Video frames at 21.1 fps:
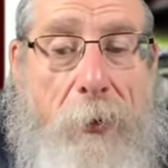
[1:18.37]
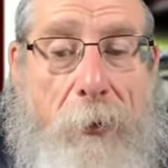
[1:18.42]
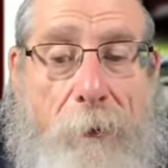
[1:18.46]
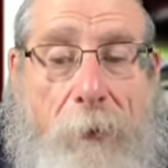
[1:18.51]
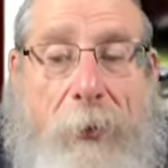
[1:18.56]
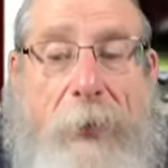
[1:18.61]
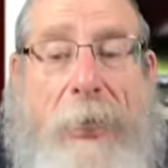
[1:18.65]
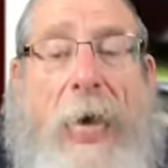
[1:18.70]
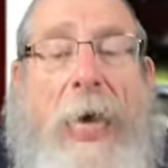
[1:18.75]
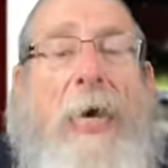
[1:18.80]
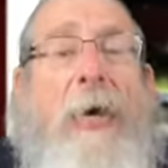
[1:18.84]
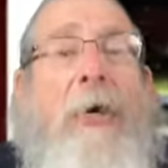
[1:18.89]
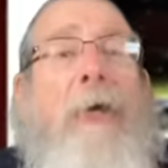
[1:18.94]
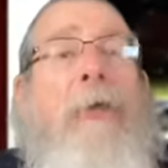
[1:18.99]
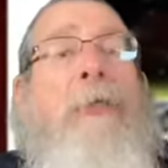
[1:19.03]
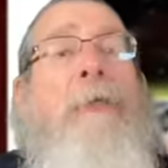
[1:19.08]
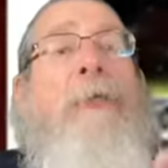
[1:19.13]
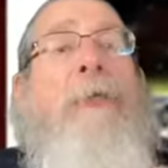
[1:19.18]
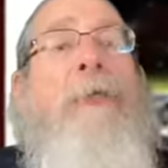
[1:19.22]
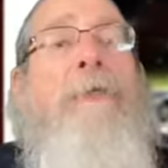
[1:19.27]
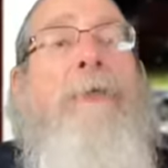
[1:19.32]

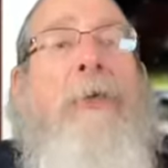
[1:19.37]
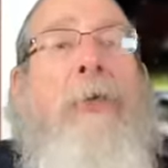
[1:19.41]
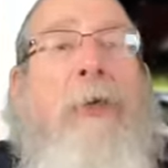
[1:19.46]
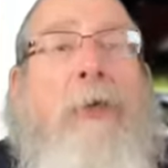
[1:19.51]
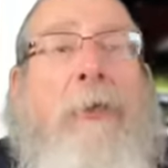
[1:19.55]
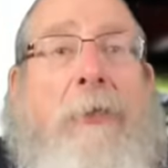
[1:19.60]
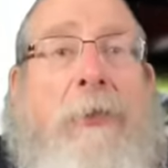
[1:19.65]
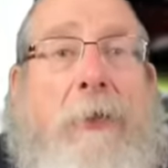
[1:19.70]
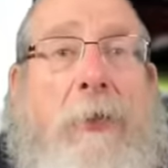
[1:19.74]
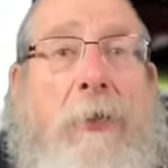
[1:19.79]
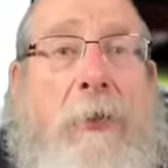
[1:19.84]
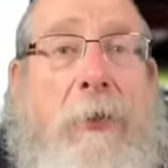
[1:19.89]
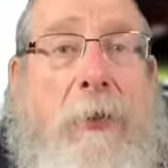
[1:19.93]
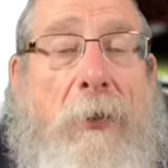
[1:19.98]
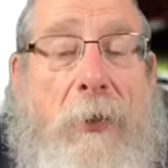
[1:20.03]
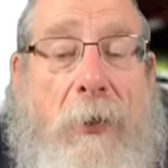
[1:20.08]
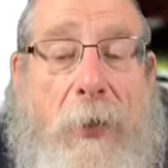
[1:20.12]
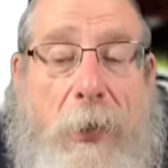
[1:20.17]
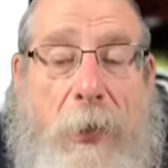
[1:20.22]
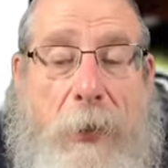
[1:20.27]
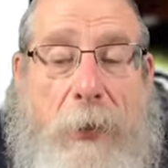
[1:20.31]

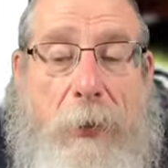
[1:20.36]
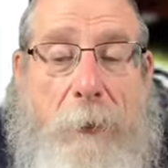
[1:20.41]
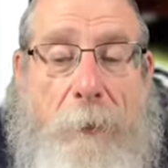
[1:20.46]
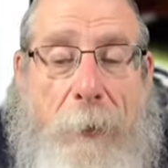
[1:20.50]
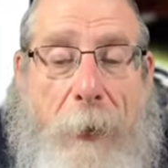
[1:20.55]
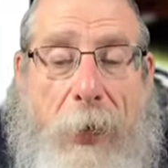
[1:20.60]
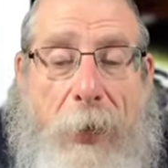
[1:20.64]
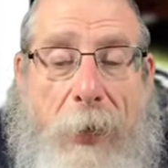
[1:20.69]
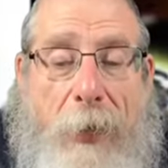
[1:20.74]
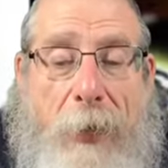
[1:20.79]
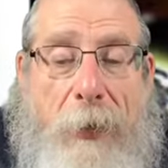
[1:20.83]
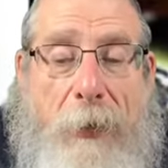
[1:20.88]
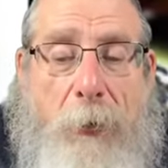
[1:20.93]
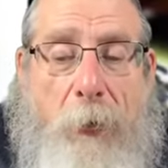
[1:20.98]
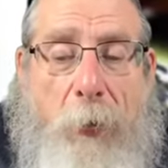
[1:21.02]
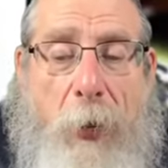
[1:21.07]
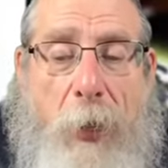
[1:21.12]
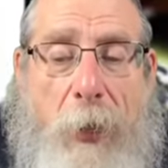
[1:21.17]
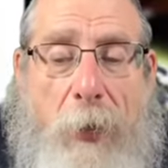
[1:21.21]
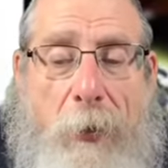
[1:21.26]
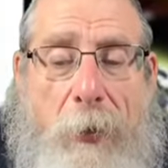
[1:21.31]
His prayer is
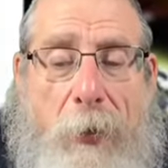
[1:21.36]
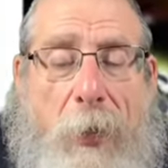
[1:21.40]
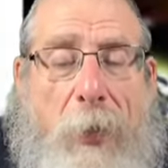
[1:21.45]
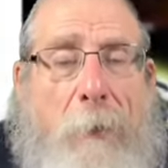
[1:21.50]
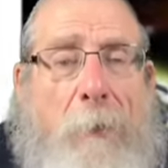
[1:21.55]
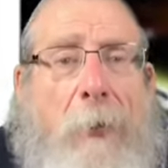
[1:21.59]
what?